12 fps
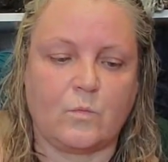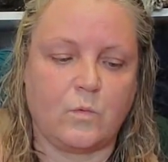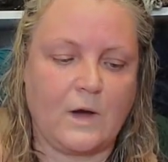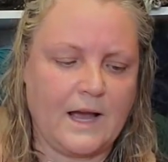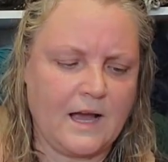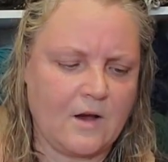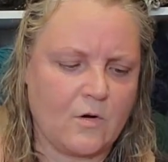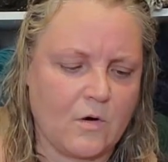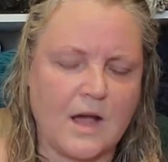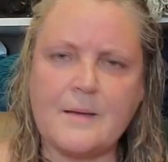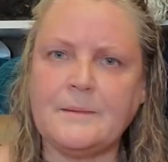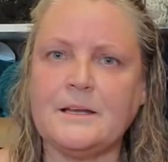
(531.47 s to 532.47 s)
Wow,
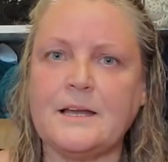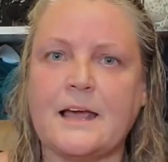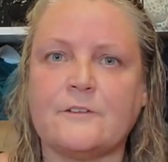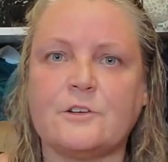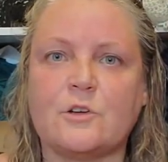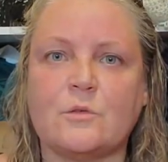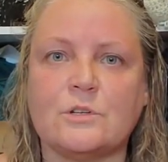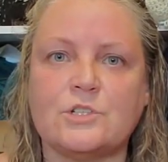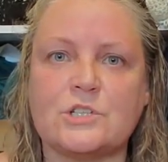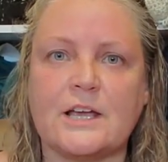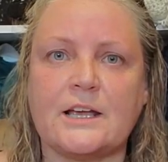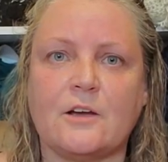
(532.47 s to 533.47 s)
I'm going to have to go and
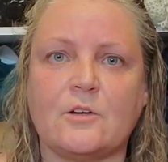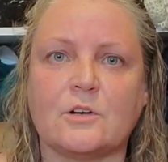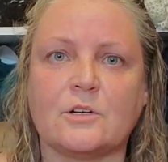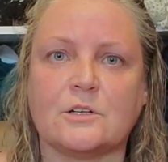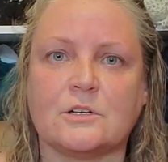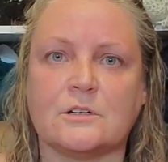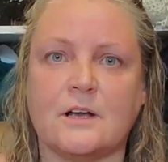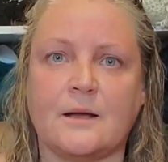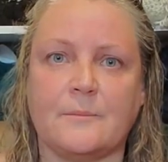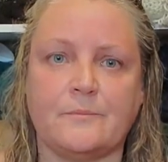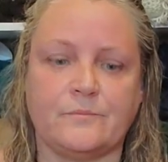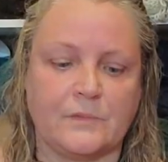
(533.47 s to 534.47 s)
check out her
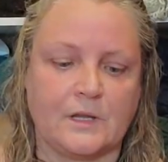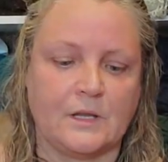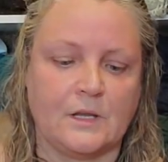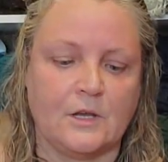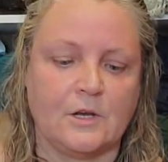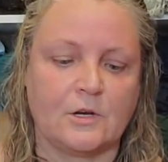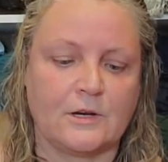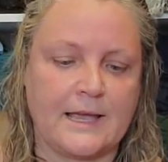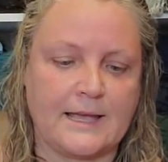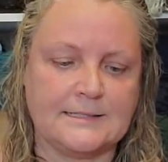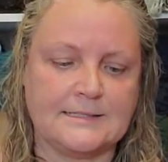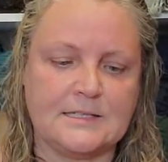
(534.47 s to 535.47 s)
um, her
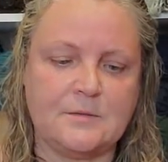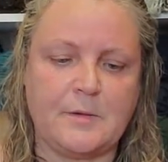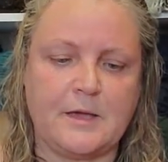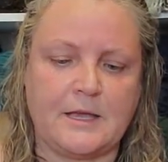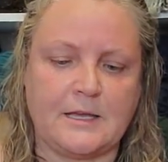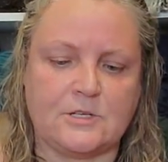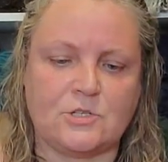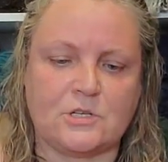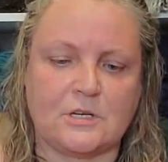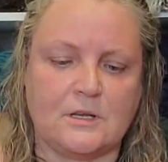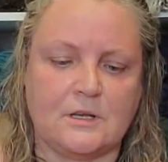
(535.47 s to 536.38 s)
Etsy page.